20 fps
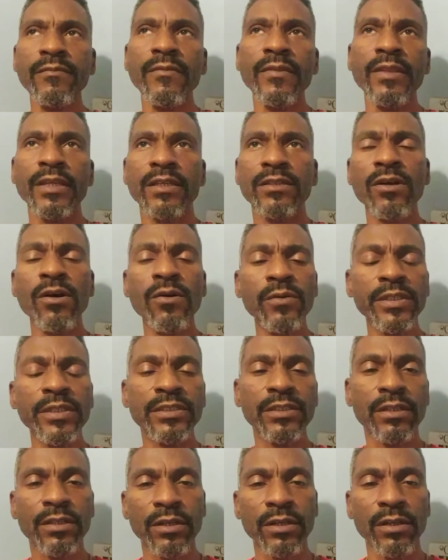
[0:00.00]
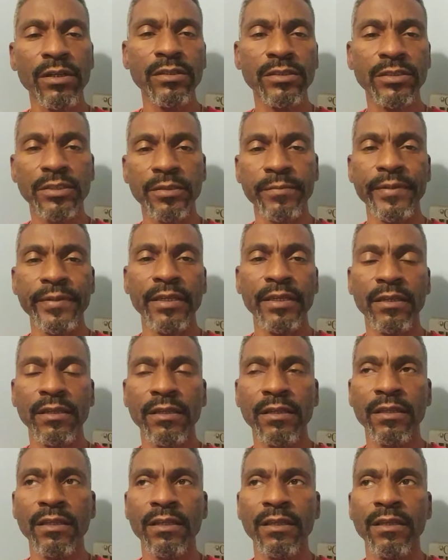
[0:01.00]
it's always occurred to me
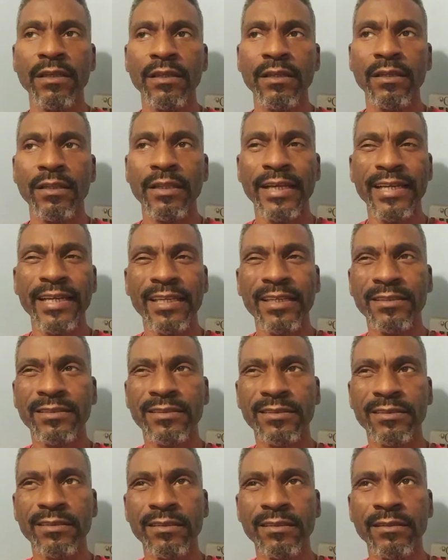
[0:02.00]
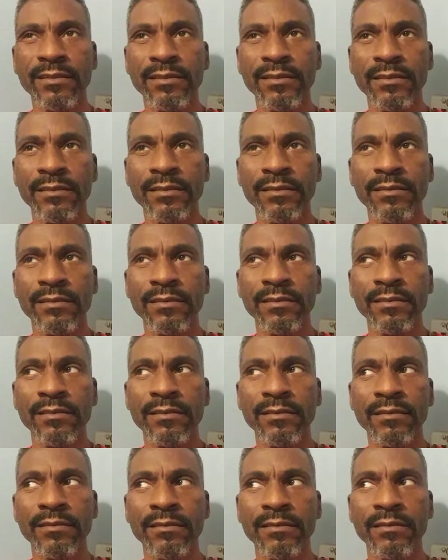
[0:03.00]
like it's
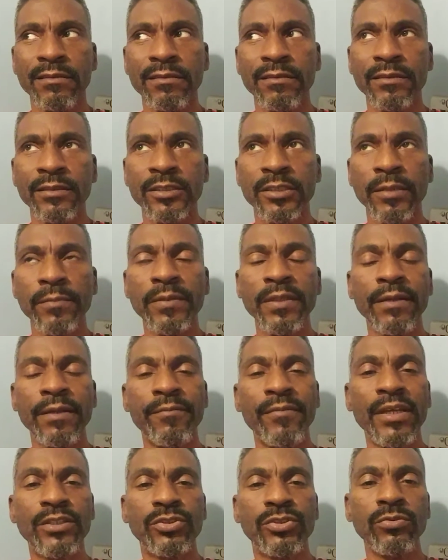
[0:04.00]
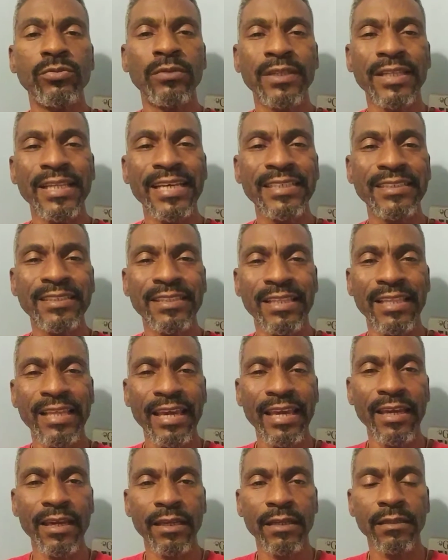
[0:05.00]
something that makes you less
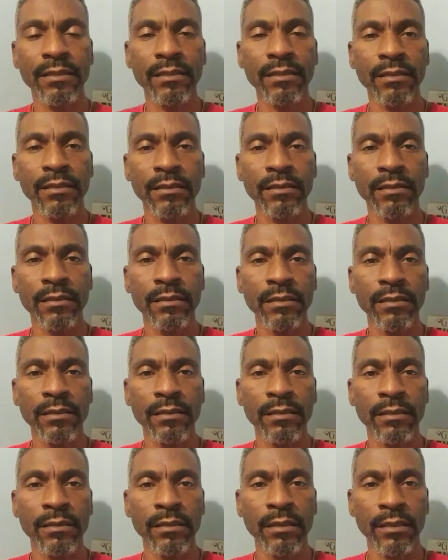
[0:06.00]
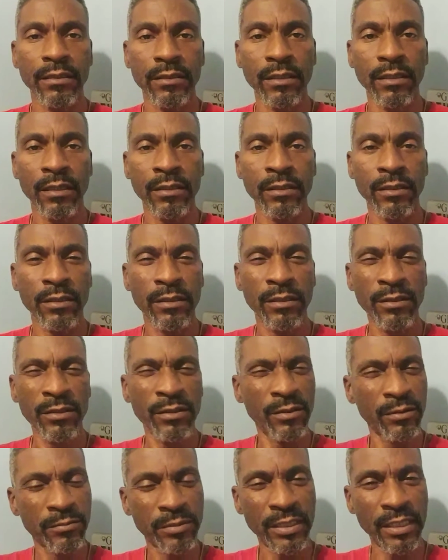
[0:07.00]
than. And you know
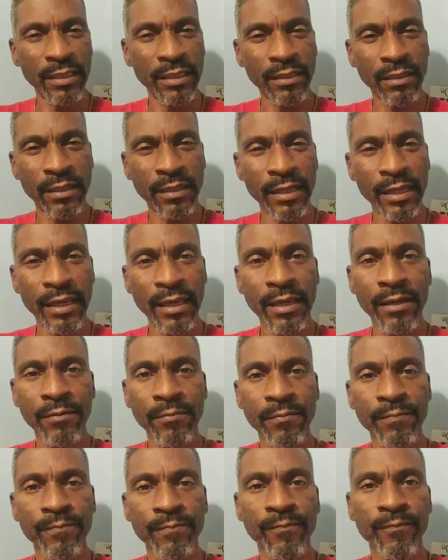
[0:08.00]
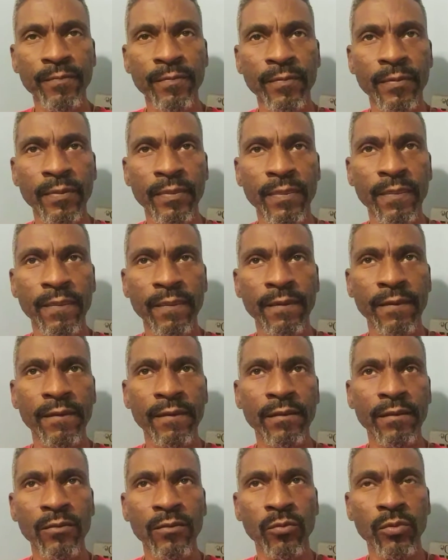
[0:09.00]
what I'm saying? The name
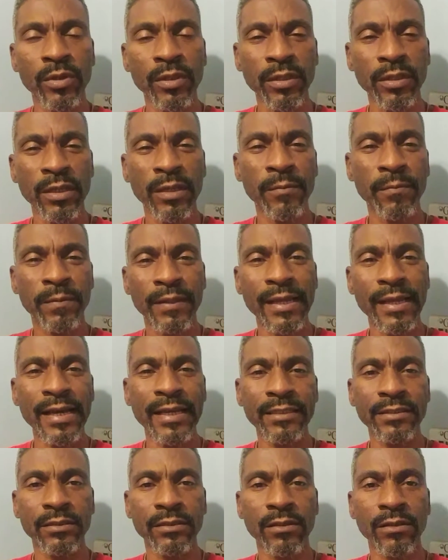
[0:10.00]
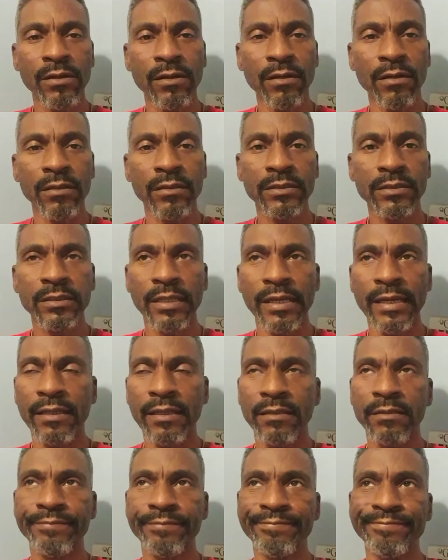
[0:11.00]
really implies it all. It's like
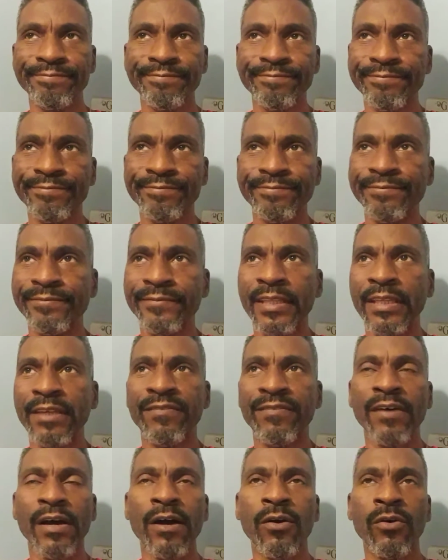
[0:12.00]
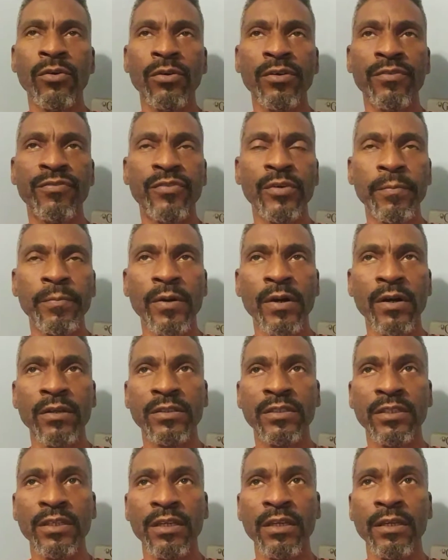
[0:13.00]
if I own a football
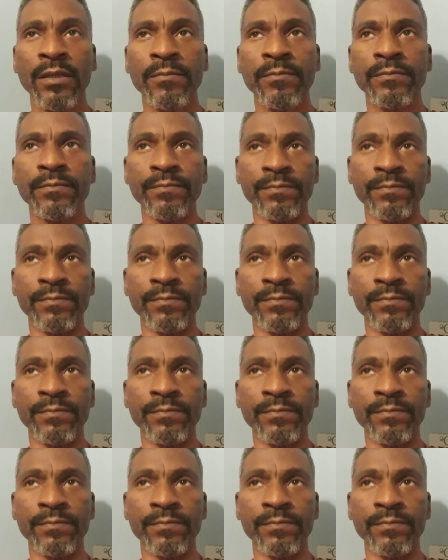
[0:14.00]
team